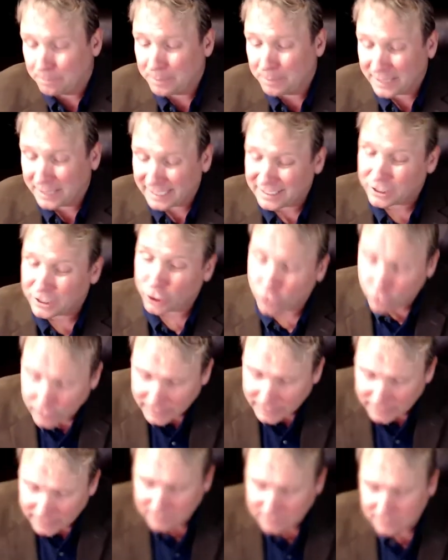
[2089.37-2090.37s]
But
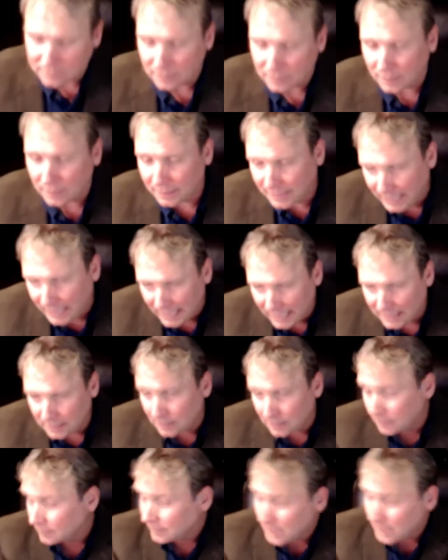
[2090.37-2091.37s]
attorneys, again,
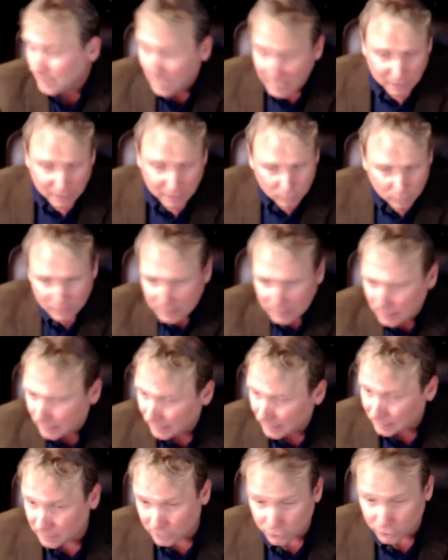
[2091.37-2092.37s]
not going
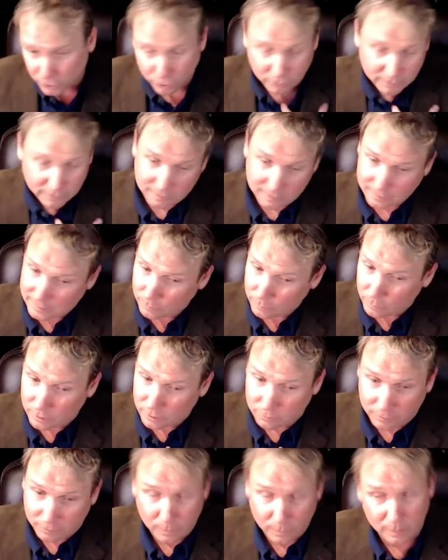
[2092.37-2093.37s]
against attorneys, because I work
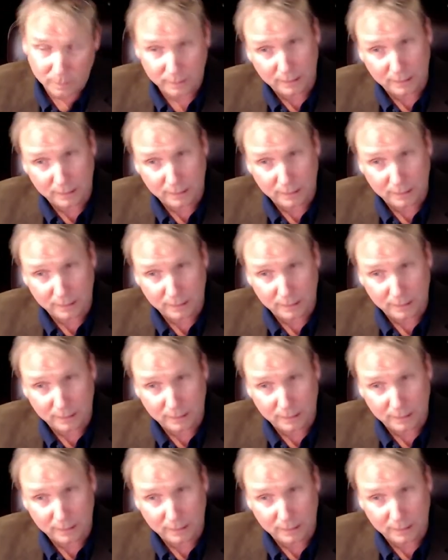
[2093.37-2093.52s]
for one.